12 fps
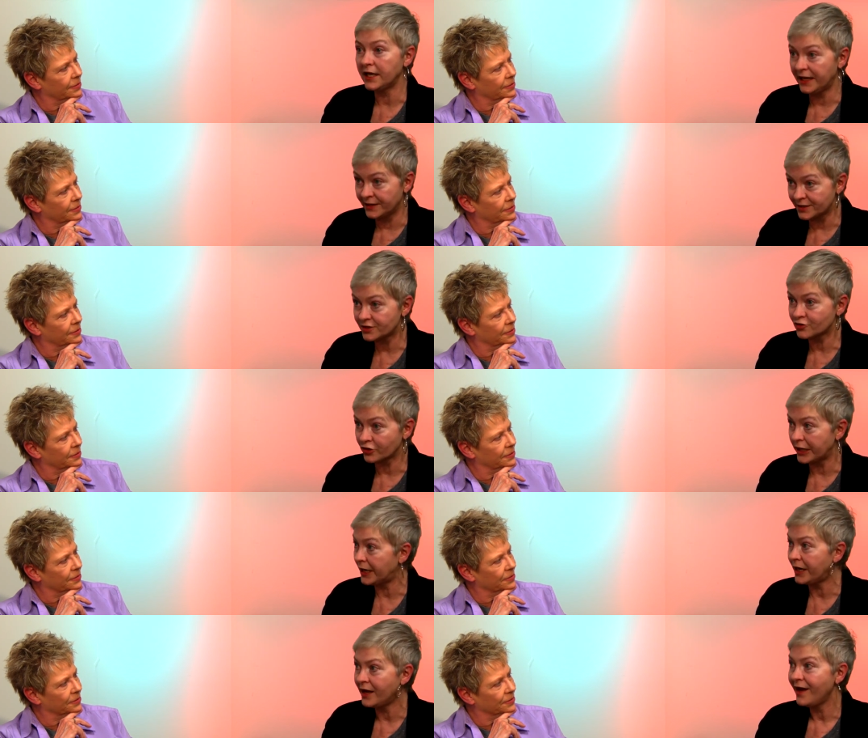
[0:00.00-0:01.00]

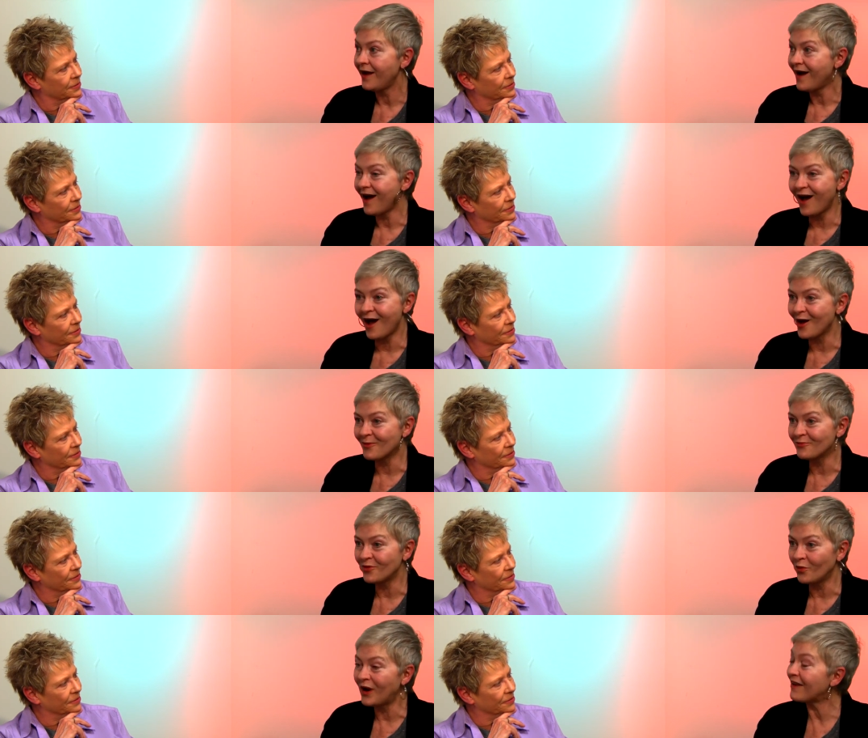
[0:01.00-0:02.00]
Speaker 1: industry.
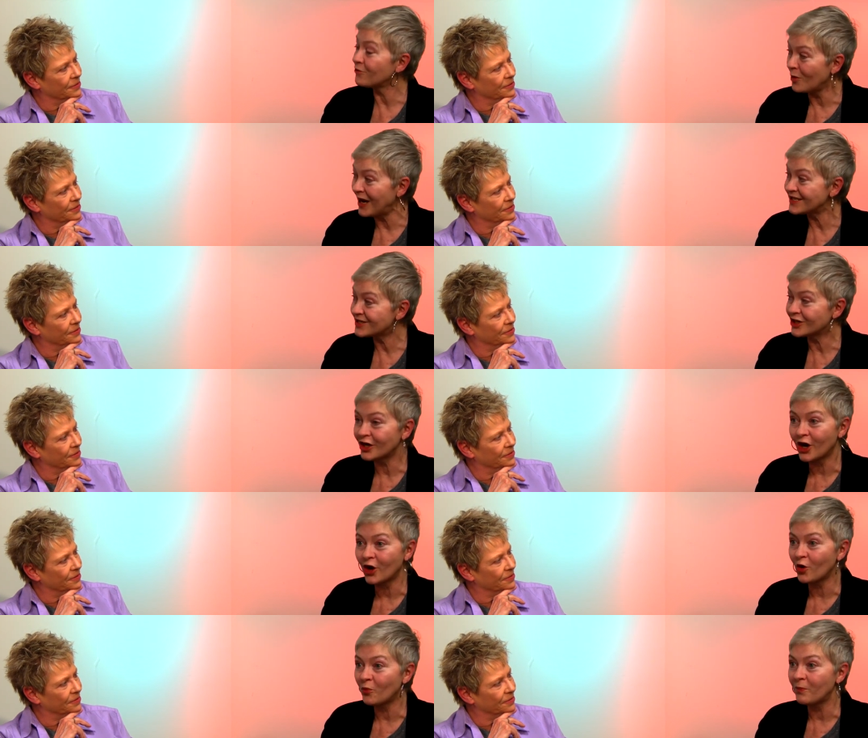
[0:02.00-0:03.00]
Um, we have a ways to
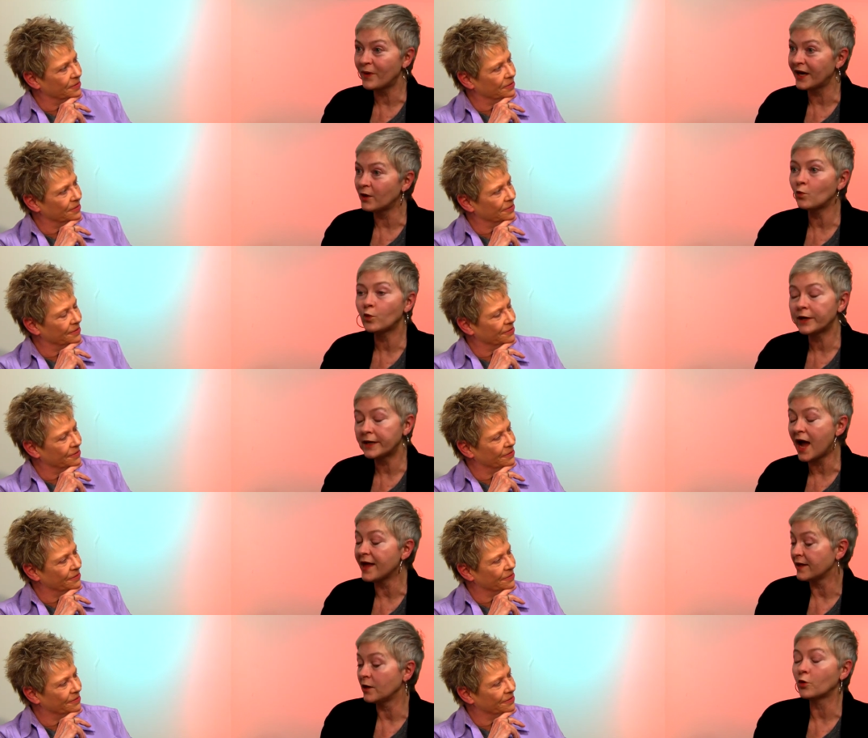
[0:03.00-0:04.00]
go, but we
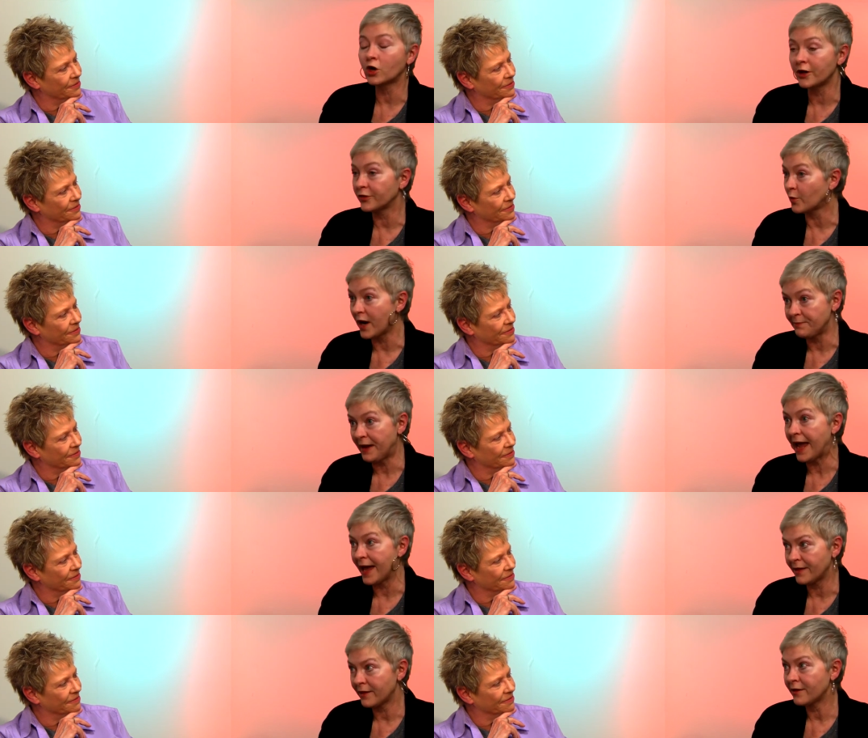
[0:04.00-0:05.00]
I think we're on the right
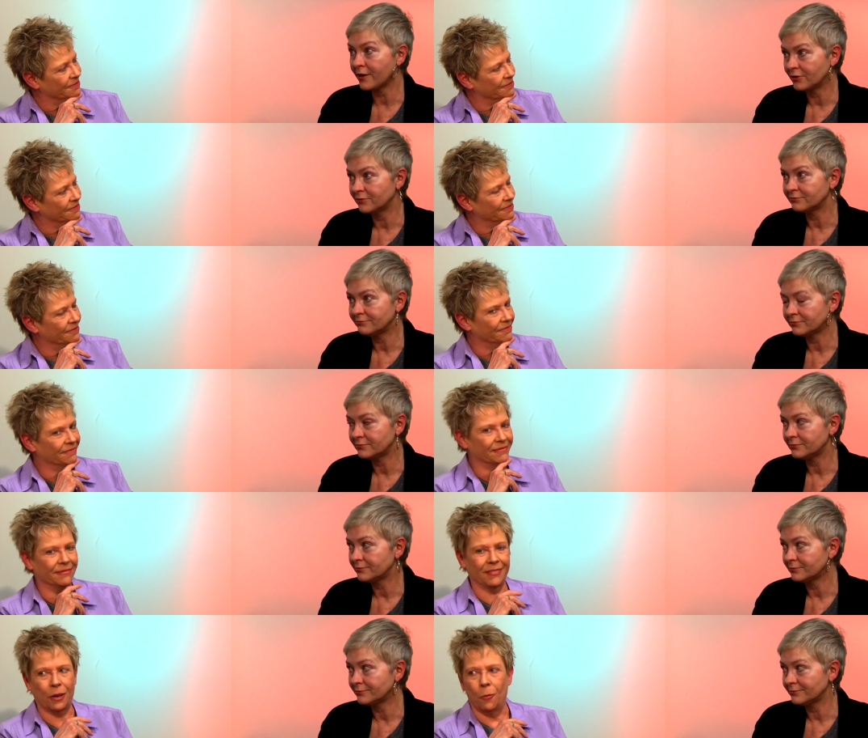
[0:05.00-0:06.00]
path.
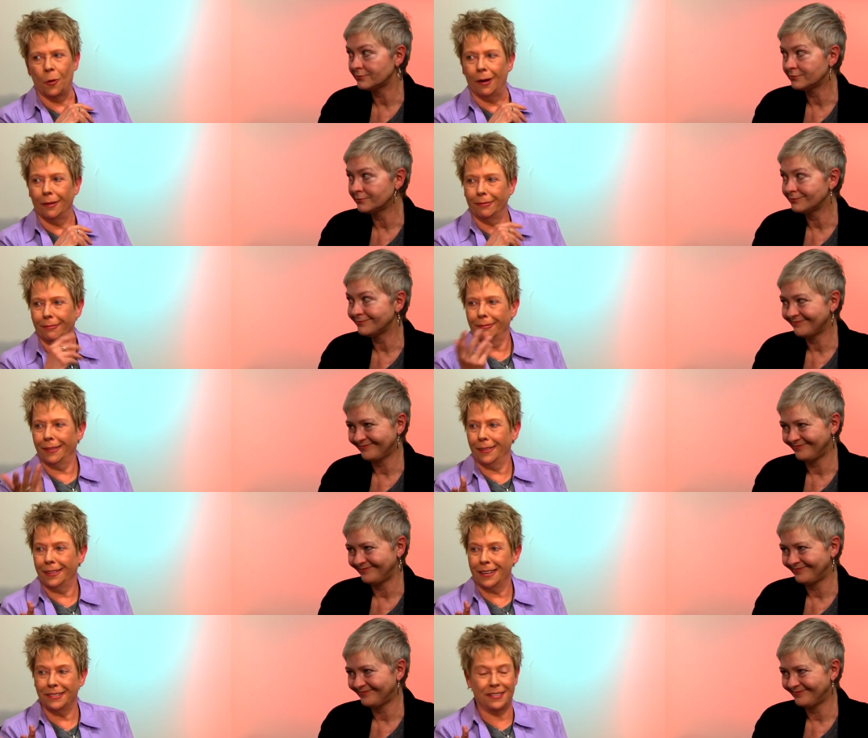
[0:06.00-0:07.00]
Speaker 2: Well,
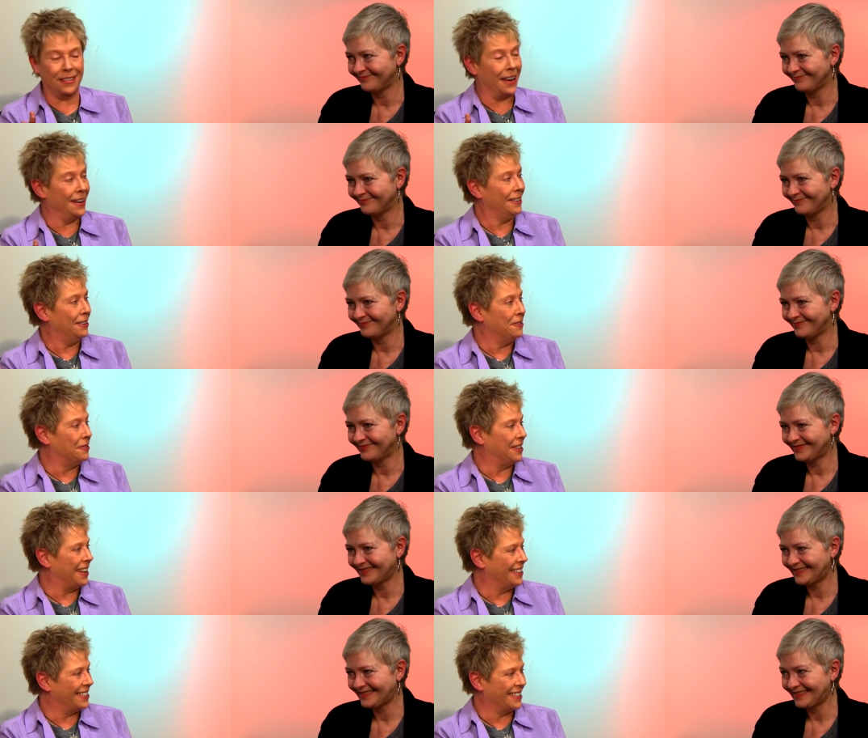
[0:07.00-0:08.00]
thank you.
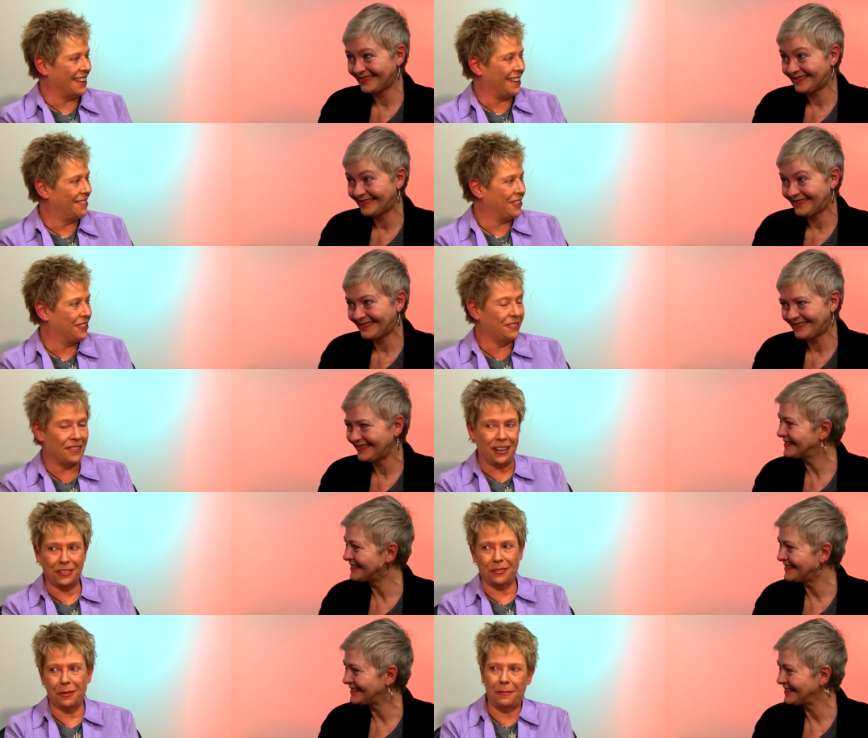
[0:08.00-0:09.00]
That's I couldn't have
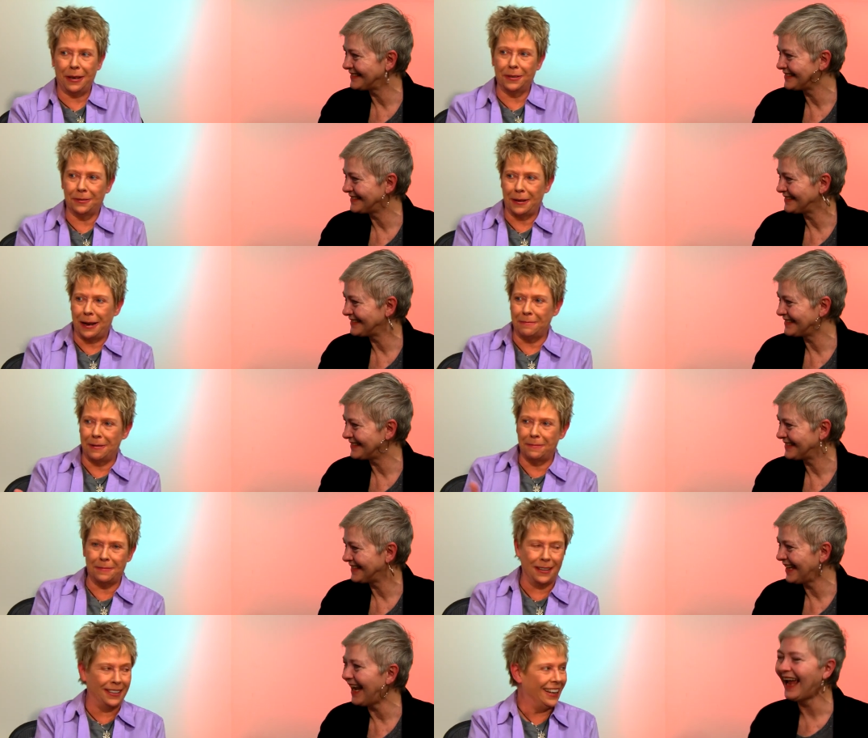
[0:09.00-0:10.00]
asked for a better wrap
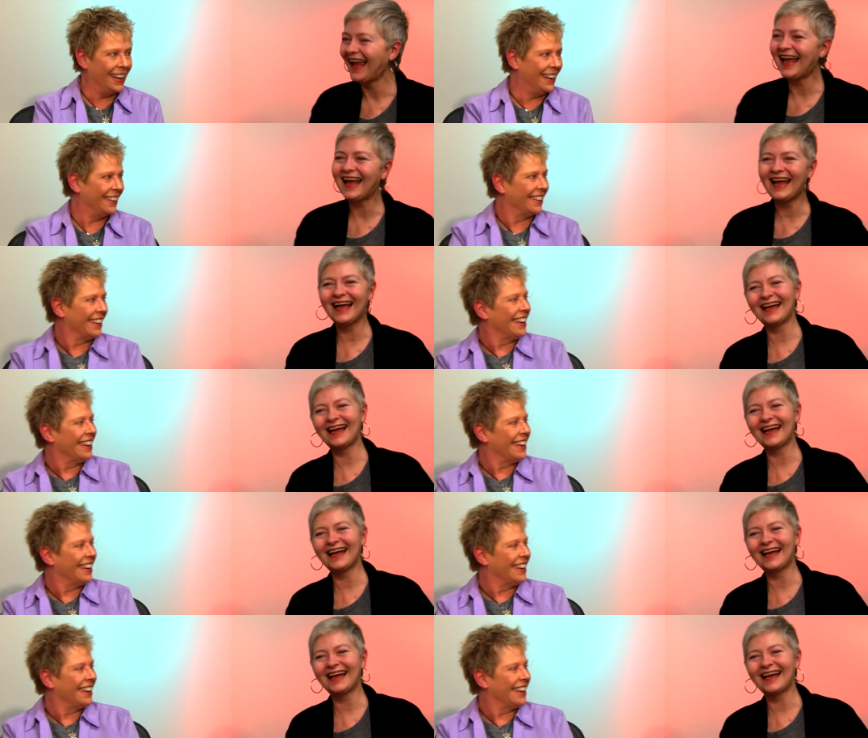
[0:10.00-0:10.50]
up than that.